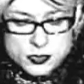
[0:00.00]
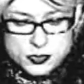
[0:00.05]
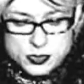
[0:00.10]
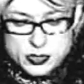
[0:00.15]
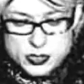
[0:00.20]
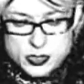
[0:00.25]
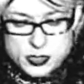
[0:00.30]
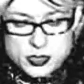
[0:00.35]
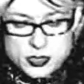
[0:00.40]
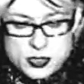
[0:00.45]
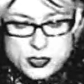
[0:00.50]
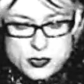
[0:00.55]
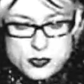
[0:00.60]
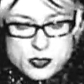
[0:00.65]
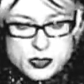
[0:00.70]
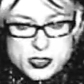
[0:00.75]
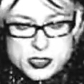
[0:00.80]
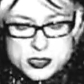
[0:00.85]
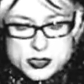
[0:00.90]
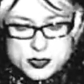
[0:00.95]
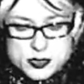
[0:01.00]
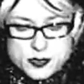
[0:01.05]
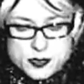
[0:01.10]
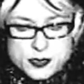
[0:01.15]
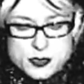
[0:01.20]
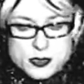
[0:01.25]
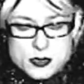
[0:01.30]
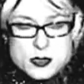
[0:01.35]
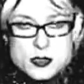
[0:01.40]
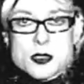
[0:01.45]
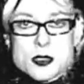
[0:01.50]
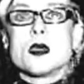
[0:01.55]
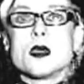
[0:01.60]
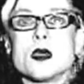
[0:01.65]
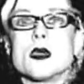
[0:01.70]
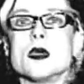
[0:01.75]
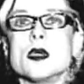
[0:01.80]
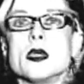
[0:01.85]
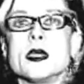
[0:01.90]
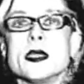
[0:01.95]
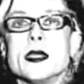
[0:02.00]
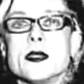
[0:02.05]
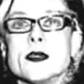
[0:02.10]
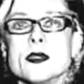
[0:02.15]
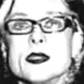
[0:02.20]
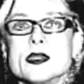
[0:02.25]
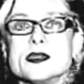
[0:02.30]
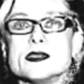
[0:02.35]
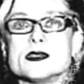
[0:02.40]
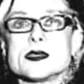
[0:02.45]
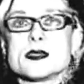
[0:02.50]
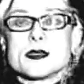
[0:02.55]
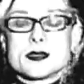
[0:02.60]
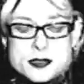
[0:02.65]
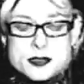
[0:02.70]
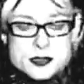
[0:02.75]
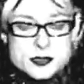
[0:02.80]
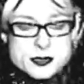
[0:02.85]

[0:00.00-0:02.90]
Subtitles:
Okay, anyways, here it is.